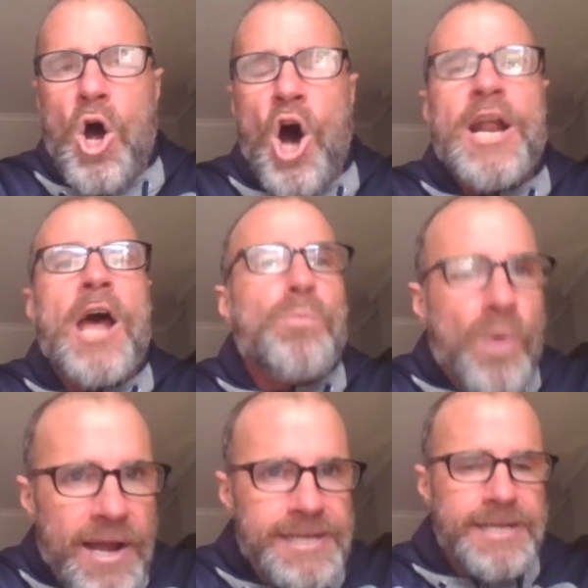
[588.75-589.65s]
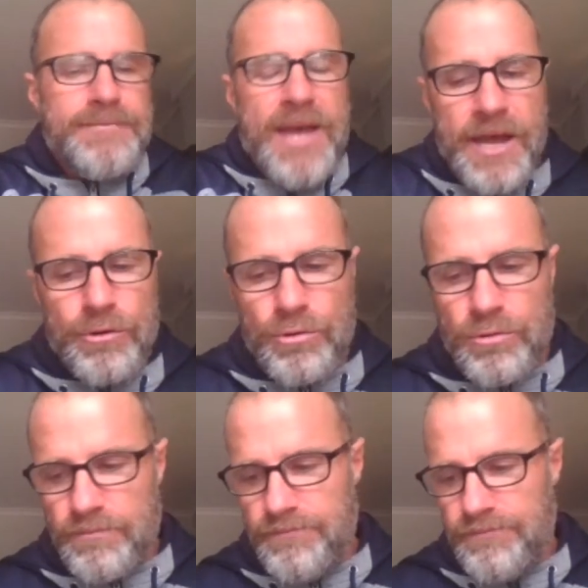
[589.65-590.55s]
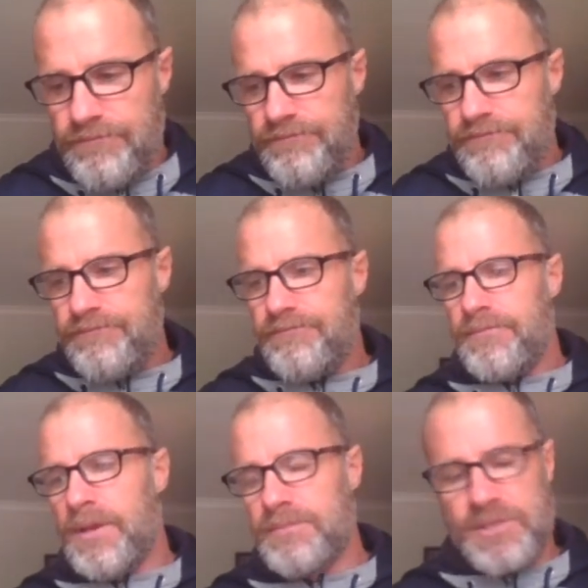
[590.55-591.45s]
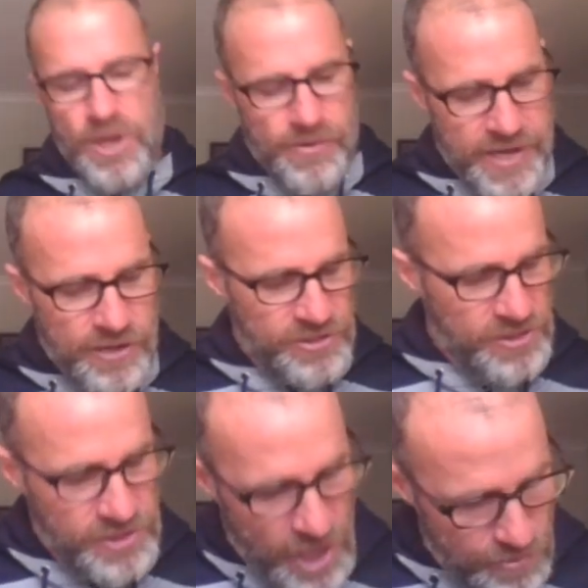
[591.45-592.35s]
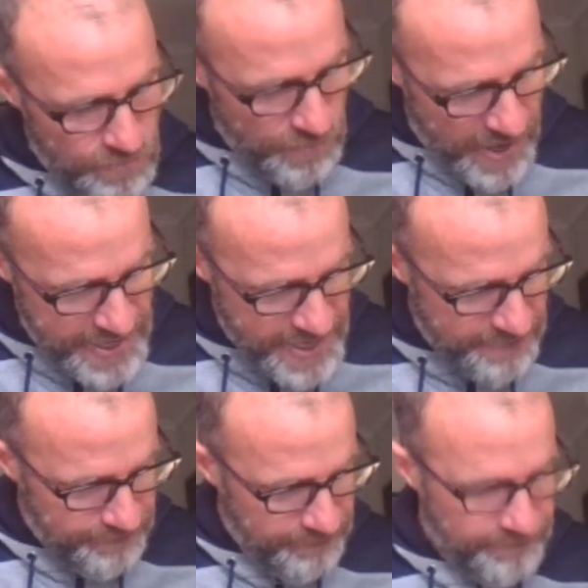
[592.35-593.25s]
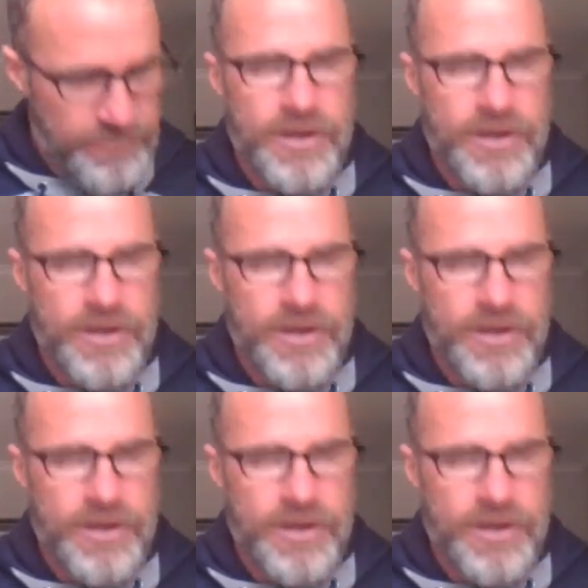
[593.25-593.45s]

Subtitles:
I don't rate him at all. I'm sorry, I just don't rate him.